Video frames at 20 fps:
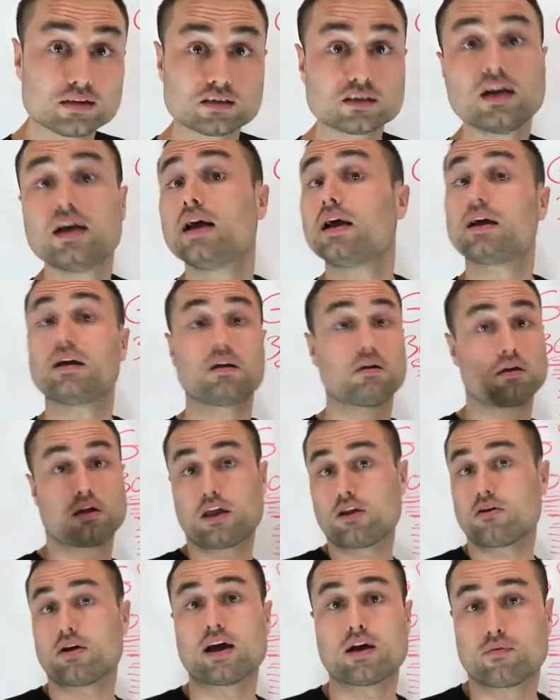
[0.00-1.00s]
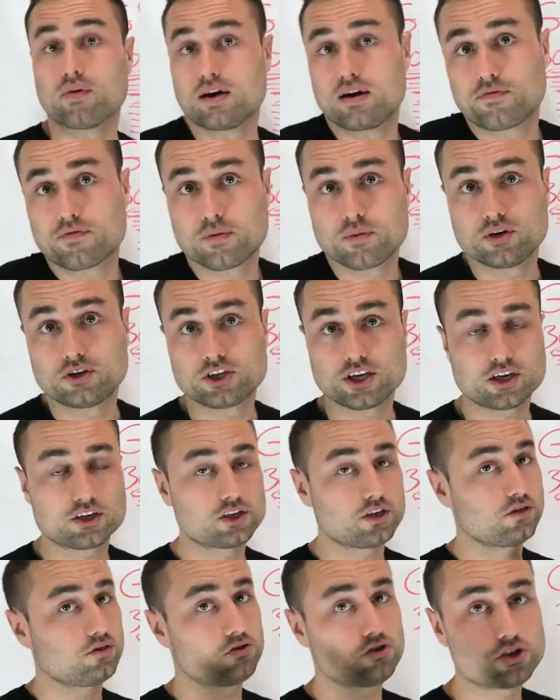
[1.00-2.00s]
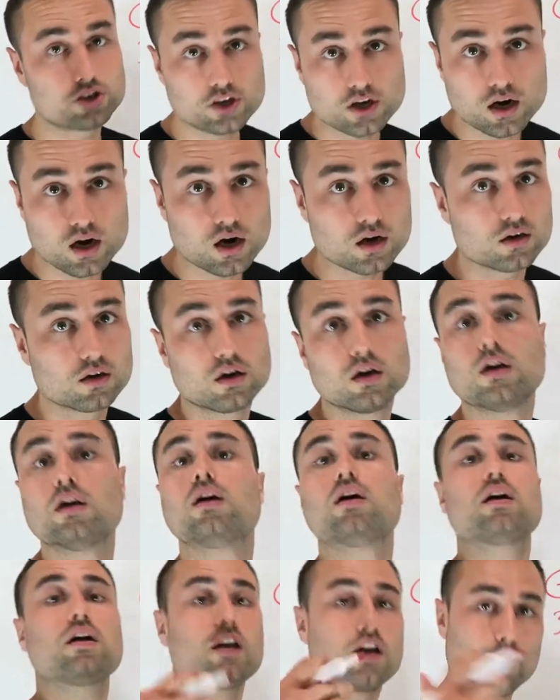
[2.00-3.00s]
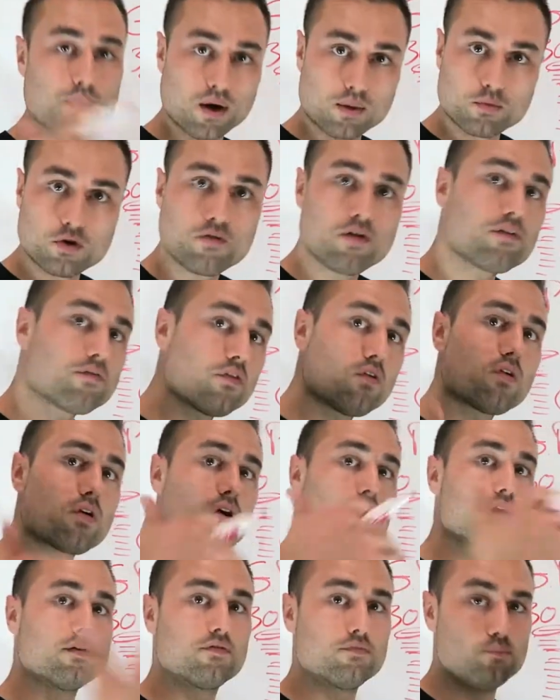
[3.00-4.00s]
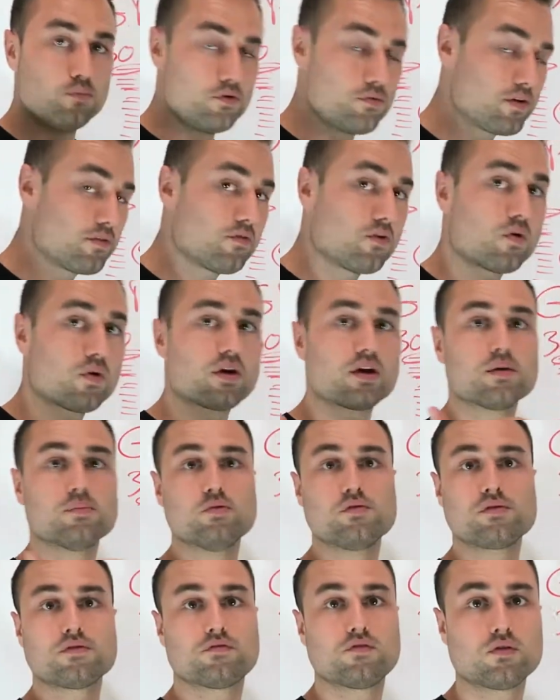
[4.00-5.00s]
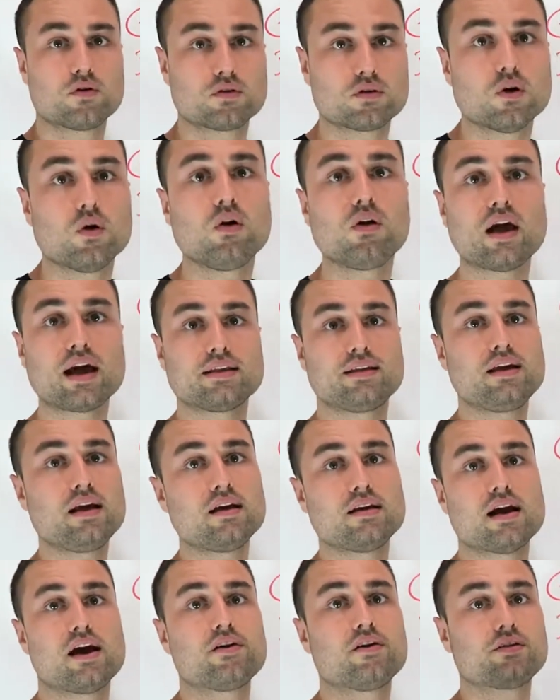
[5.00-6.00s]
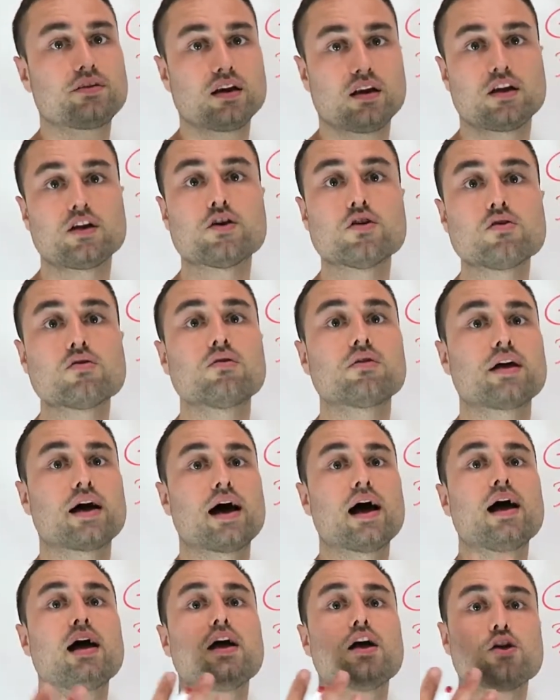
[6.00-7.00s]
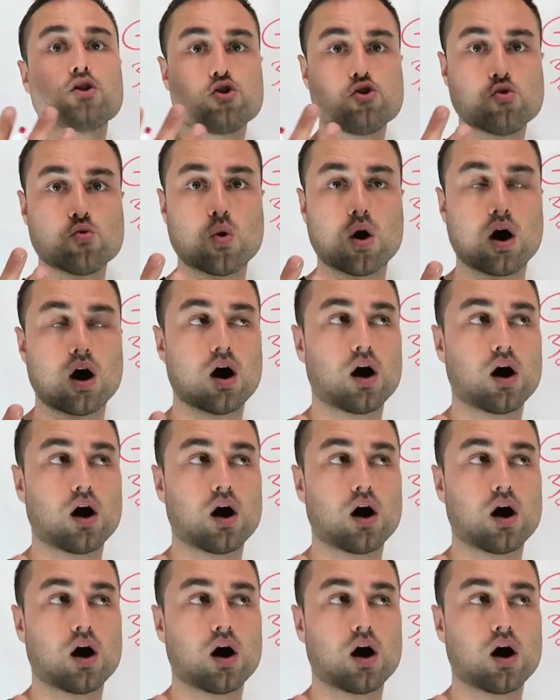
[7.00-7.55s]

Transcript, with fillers: list. You get ready for rejection, sure. Keep on moving forward moving forward and moving forward. The whole idea now you're telling Google that you